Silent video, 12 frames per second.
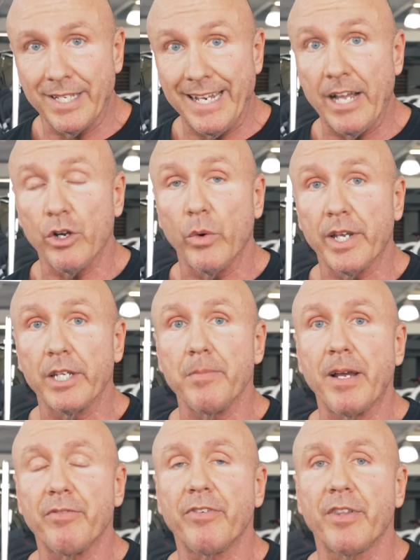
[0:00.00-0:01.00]
and now going into
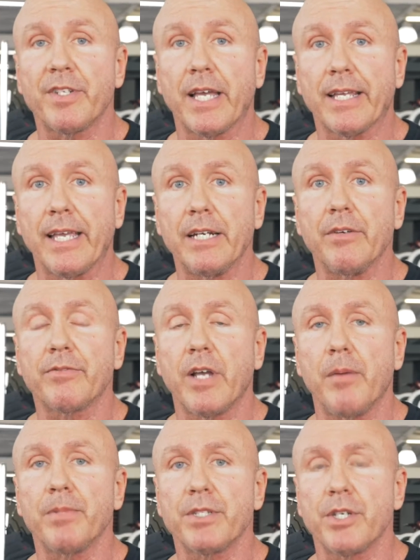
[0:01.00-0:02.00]
my fifth decade of
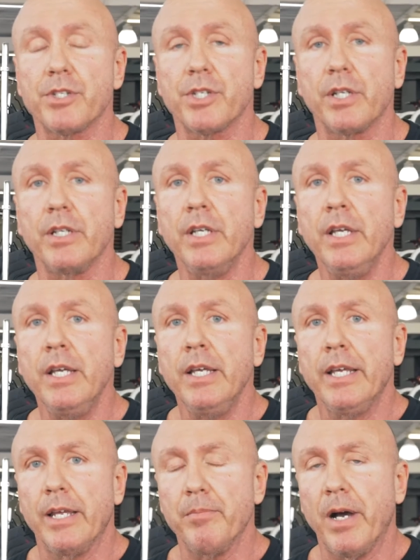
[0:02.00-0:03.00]
competition
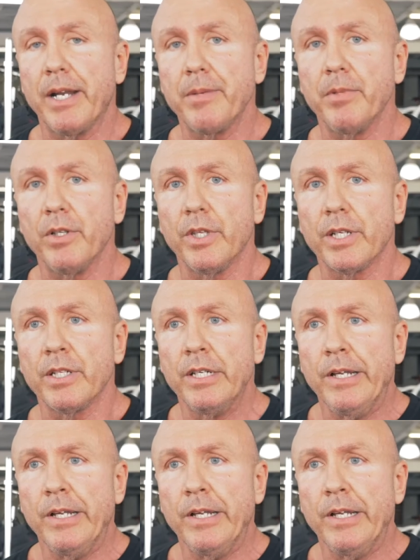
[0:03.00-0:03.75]
in bodybuilding,